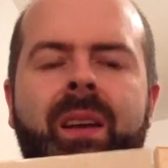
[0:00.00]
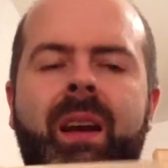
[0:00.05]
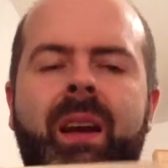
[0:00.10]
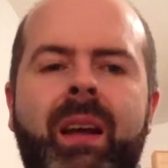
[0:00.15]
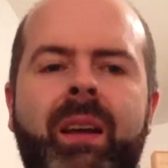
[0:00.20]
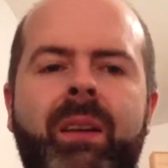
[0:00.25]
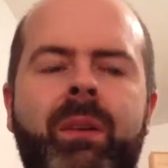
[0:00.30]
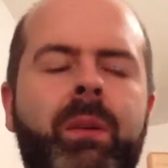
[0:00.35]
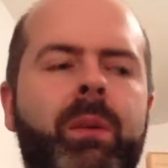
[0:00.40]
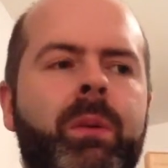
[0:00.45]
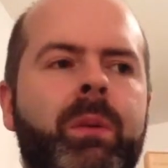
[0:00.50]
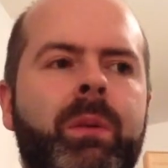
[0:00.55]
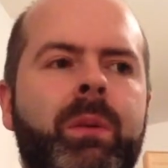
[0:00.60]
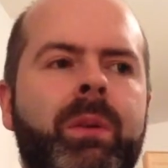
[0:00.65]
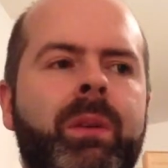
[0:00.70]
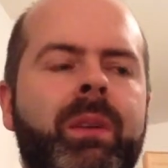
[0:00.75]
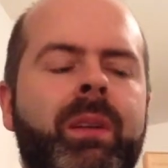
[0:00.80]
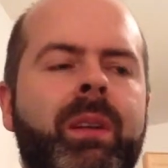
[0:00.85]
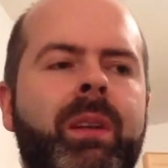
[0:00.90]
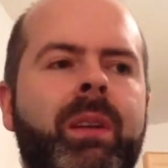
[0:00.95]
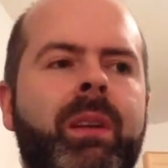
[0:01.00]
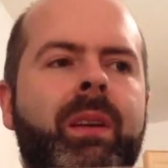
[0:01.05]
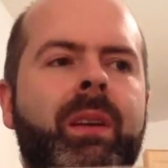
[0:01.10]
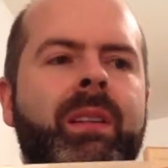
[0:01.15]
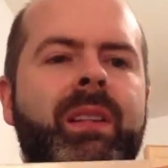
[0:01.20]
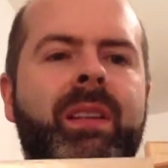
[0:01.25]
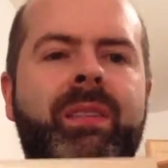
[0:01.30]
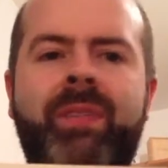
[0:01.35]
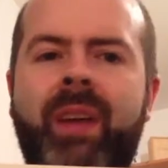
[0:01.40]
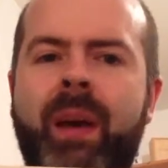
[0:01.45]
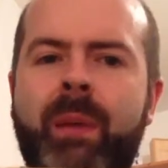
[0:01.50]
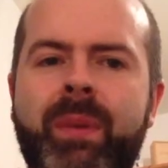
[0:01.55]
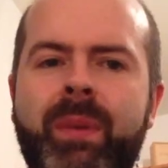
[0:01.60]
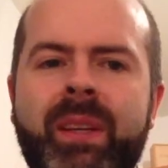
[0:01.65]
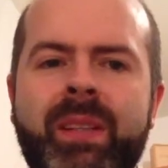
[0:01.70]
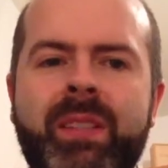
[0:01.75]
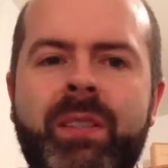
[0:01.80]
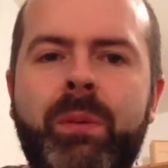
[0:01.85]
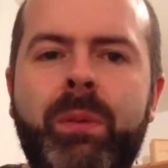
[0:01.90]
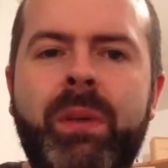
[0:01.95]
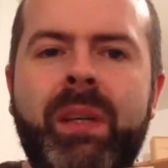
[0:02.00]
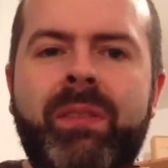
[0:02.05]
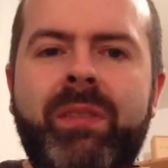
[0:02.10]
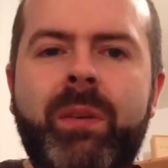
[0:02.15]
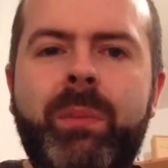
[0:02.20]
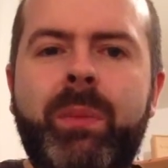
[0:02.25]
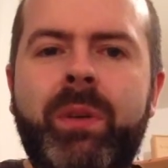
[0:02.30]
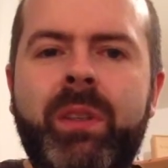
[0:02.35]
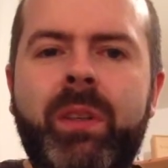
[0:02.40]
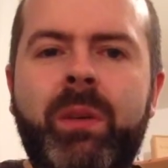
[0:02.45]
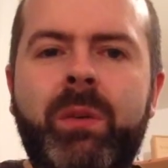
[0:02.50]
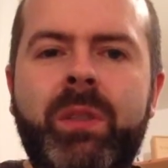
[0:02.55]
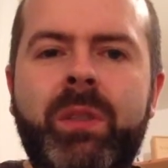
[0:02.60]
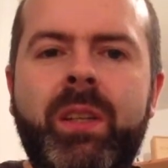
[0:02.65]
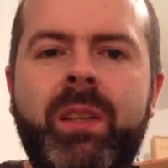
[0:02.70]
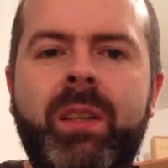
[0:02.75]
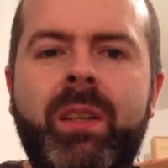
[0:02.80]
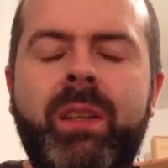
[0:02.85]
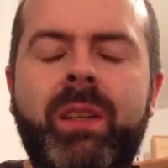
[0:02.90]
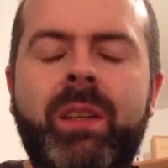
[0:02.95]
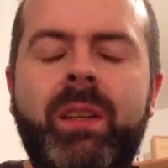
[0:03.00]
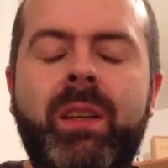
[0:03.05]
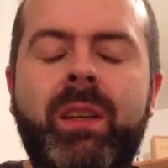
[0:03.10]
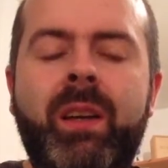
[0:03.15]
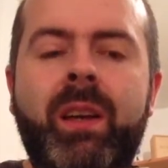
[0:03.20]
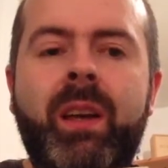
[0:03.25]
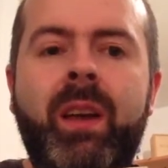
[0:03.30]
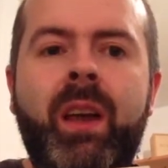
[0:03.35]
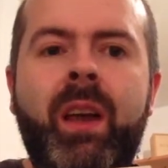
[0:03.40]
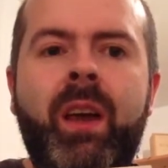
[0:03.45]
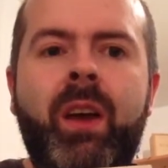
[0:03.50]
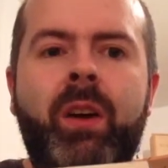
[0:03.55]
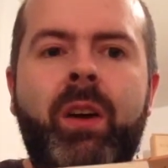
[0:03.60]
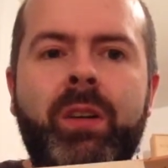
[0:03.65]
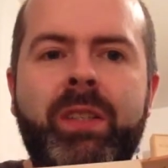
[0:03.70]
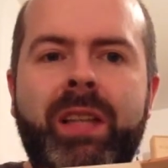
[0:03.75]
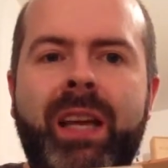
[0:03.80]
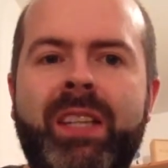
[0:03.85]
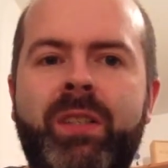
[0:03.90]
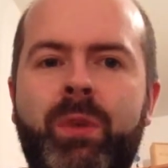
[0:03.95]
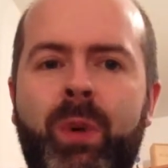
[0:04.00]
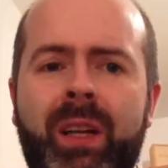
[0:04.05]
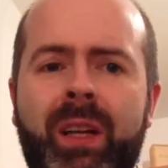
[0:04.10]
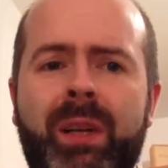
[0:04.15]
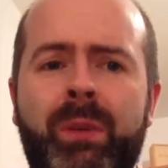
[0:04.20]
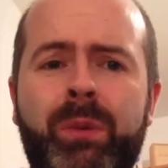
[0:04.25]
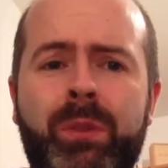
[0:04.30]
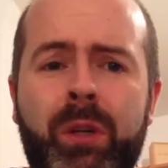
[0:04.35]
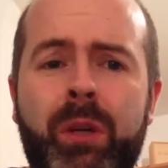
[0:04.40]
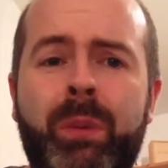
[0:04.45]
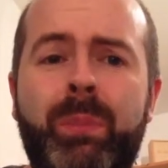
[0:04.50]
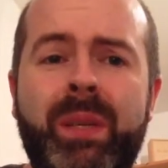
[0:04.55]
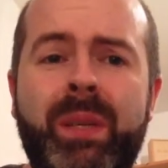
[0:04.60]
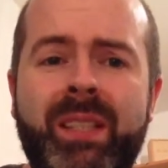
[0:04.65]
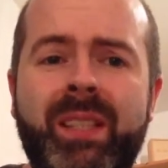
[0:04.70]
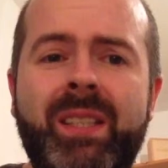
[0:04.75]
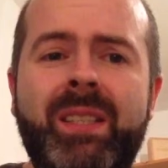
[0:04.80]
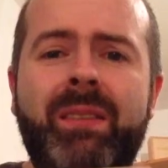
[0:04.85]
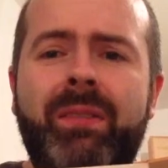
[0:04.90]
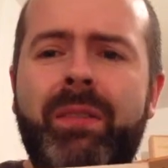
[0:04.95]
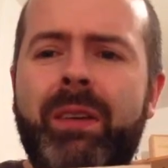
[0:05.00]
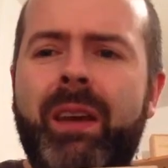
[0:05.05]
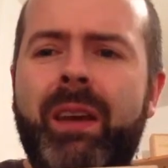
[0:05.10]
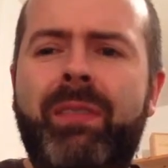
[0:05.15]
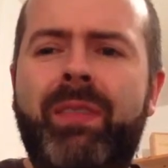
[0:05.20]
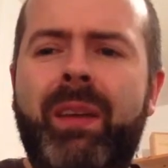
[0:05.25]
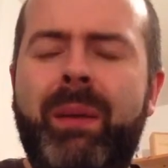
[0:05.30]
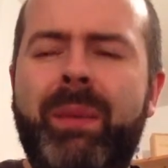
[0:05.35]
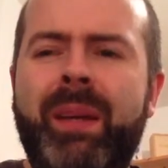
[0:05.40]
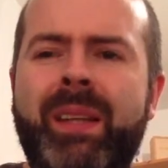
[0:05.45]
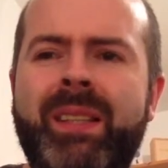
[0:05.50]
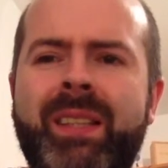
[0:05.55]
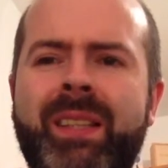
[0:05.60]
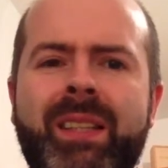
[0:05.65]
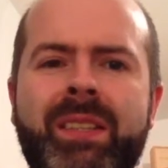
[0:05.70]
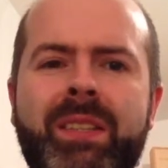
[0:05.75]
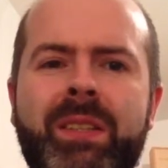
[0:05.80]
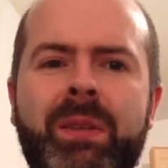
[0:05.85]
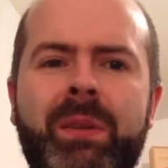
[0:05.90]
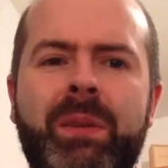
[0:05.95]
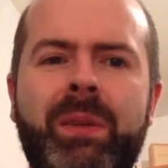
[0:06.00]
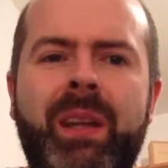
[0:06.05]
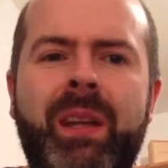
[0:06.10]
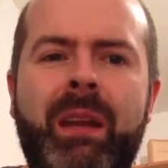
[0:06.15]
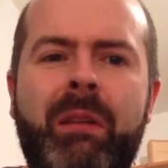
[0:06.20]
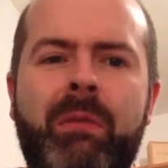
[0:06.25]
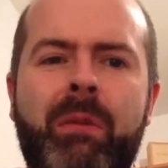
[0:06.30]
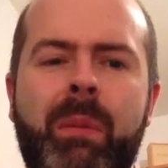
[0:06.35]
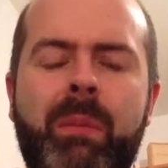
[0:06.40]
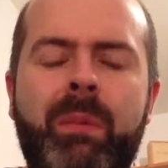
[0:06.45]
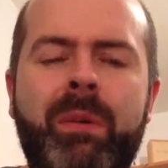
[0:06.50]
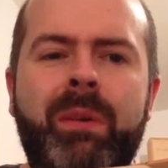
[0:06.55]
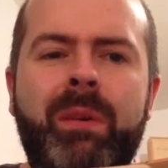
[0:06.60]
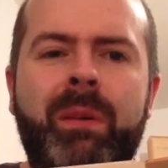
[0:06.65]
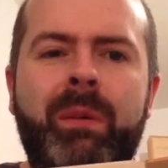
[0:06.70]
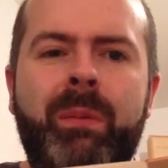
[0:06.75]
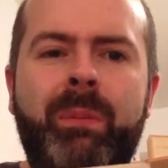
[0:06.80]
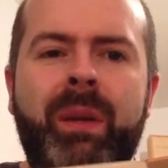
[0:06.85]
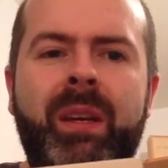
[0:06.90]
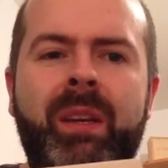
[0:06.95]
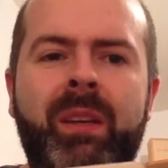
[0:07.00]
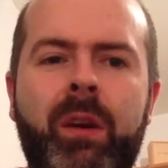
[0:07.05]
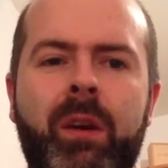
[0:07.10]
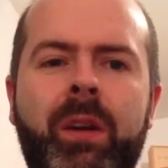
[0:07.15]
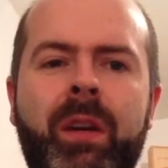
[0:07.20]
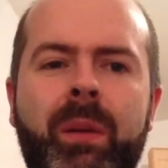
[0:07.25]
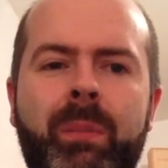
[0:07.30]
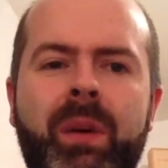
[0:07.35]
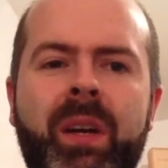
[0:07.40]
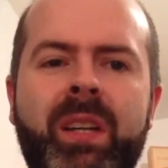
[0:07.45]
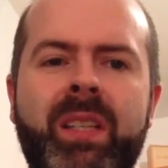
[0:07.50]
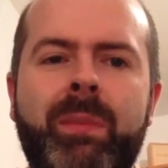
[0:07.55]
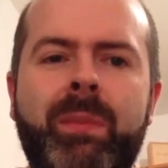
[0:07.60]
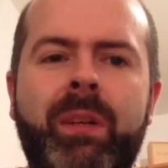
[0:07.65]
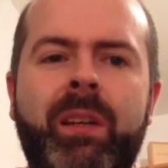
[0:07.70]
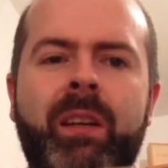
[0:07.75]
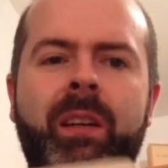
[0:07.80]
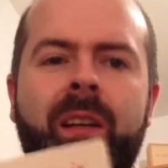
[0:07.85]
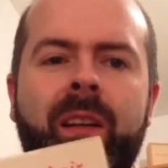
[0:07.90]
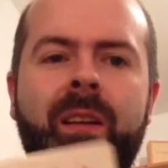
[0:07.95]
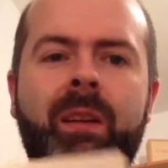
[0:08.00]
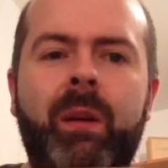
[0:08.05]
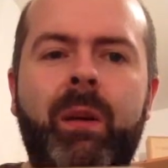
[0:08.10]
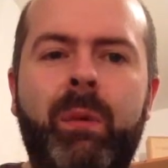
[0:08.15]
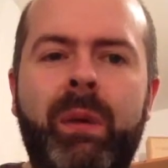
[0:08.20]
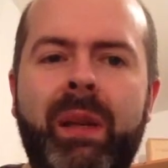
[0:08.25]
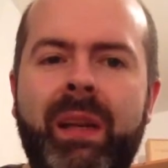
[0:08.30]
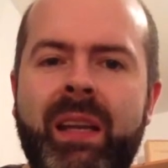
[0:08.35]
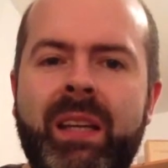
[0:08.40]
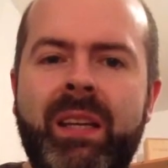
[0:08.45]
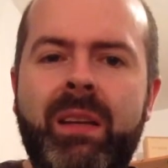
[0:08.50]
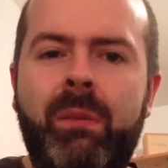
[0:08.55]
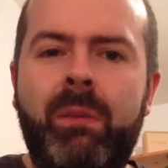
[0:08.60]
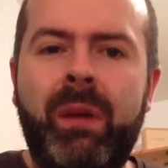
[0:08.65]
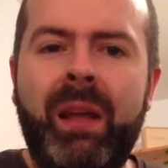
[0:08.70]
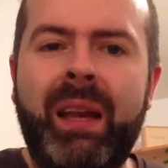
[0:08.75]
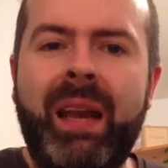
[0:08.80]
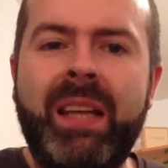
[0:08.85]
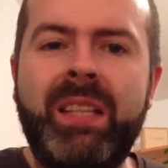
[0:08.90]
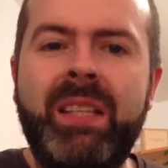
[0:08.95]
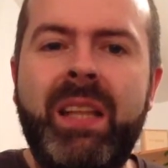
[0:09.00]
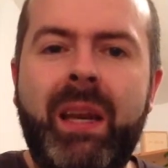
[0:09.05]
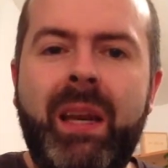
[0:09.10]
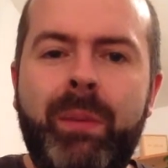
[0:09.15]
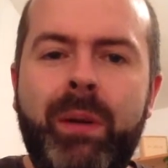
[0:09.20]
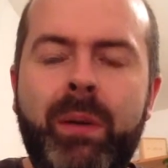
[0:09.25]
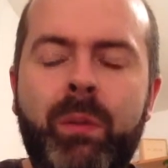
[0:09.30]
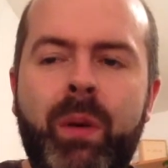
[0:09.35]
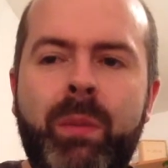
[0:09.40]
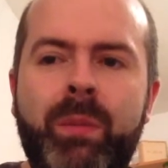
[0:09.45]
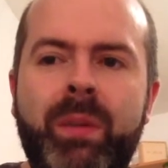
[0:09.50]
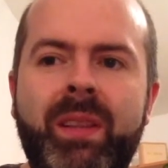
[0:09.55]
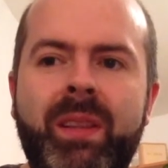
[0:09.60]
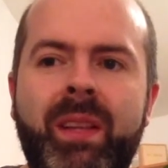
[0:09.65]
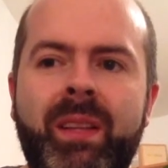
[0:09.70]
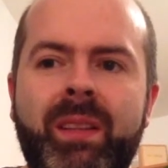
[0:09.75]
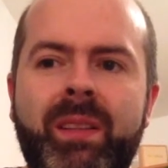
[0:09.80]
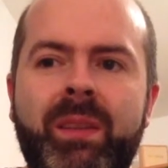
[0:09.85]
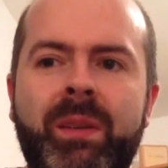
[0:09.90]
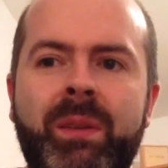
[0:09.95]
I don't know, is it feminist or whatever? But her sexuality was her business, if that makes sense. And I remember being young and impressionable and realizing that about women, that